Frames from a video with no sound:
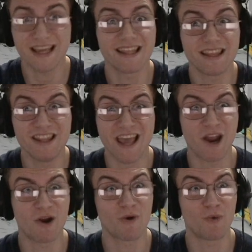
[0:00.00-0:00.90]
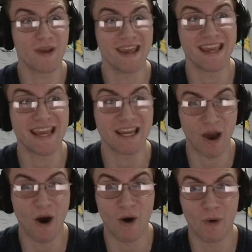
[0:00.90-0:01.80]
There we
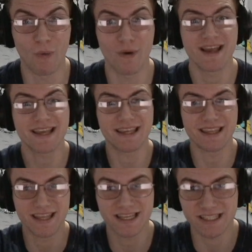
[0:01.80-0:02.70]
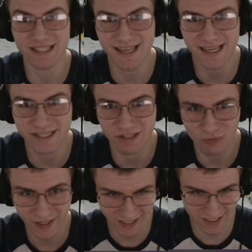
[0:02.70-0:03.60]
go. This is
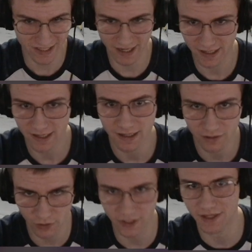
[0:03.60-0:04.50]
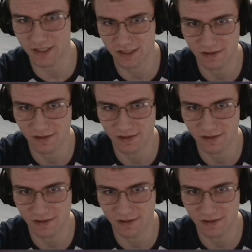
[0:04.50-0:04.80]
realistic. Look at this.